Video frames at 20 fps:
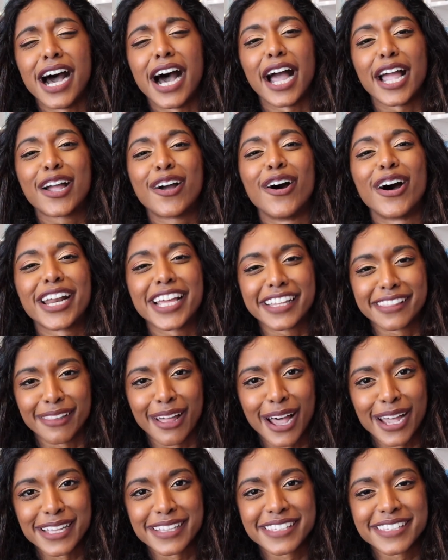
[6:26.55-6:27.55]
iconic
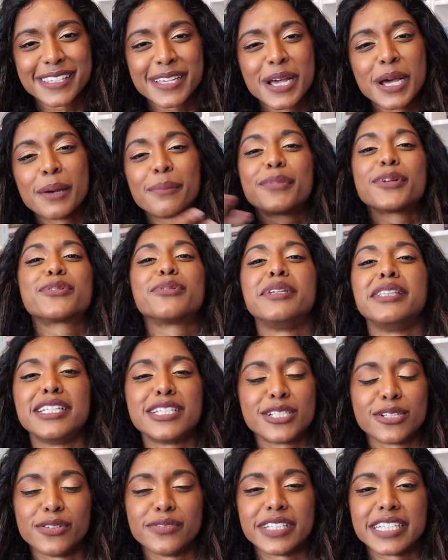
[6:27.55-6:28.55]
lines between the
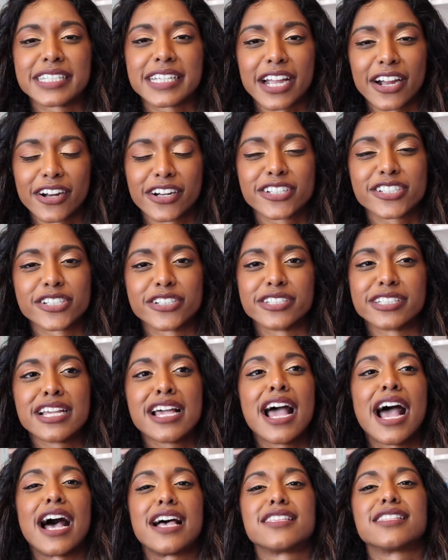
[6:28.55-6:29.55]
two of these characters
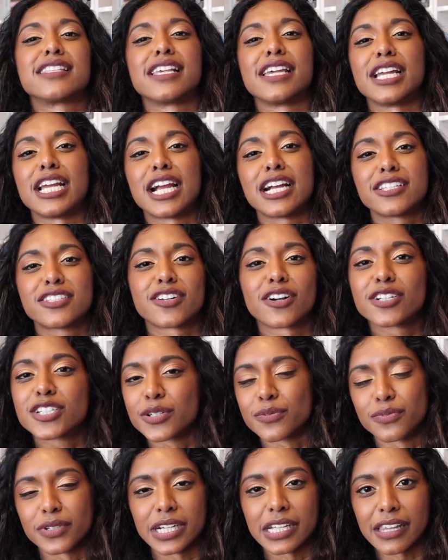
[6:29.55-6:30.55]
as they start to
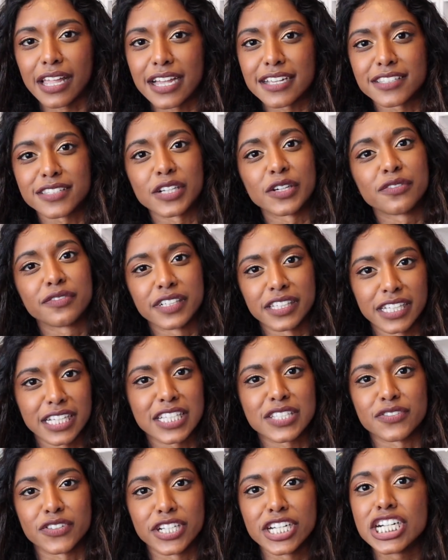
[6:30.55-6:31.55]
realize their
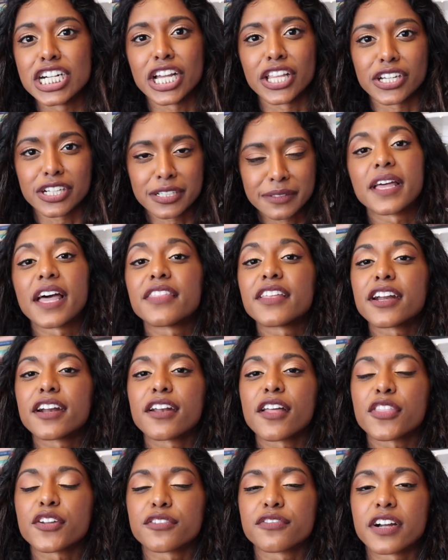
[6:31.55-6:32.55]
feelings for each other. And then
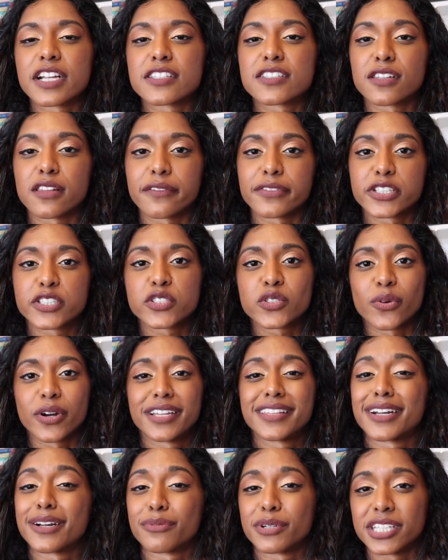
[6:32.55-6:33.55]
another friends to lovers story
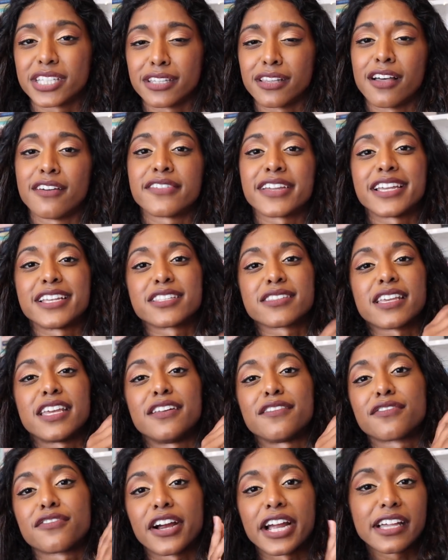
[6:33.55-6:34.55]
that I really love is
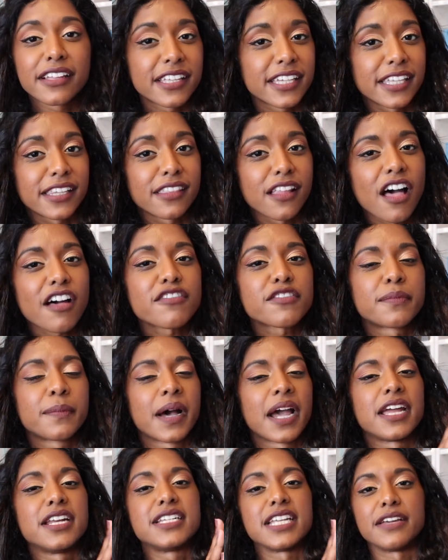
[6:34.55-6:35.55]
in Frankly in Love
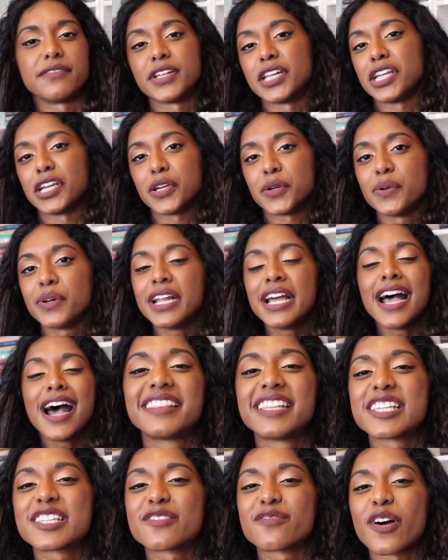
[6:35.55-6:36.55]
by David Yoon.
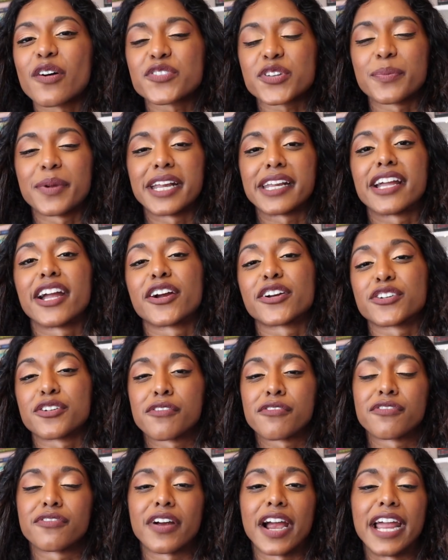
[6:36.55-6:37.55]
This involves our main character,
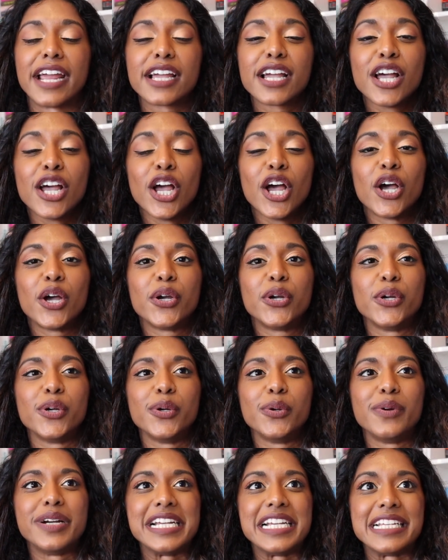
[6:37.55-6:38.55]
Frank,
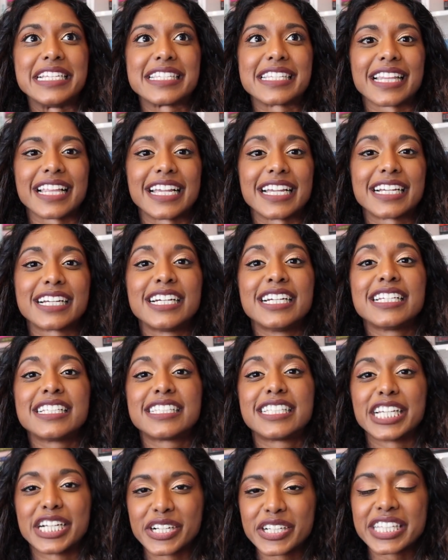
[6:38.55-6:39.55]
who is like
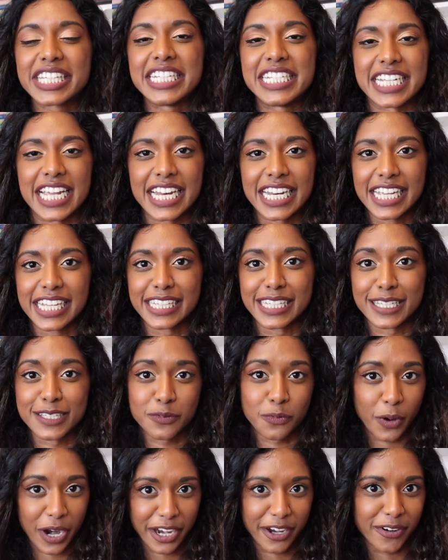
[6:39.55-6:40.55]
secretly dating this
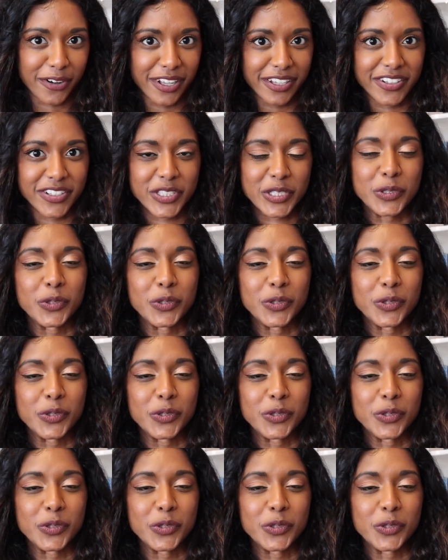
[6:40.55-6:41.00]
white girl at his